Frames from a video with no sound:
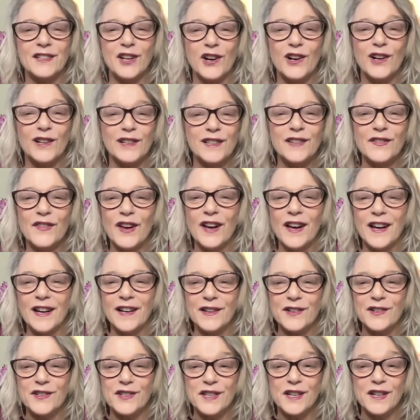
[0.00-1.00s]
call in the
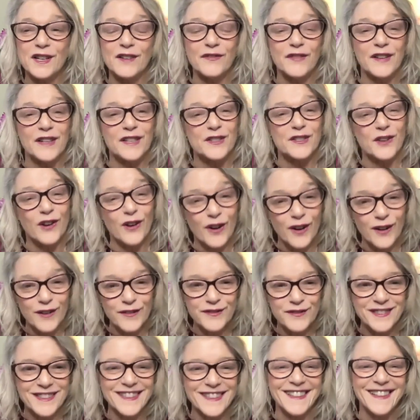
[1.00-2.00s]
higher self as
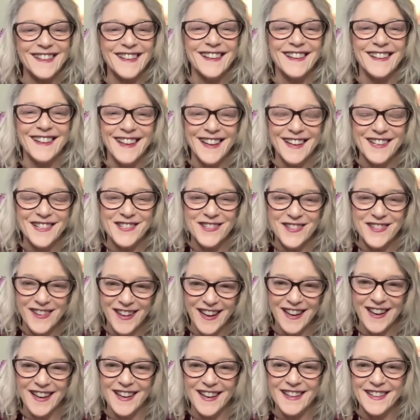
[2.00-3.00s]
often as you
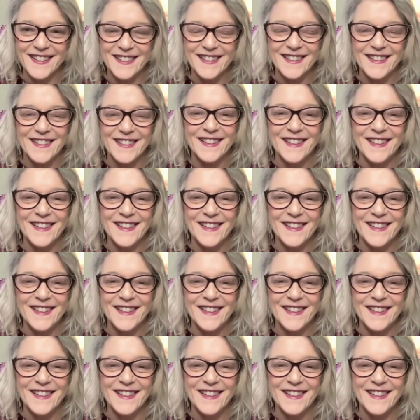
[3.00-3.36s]
can.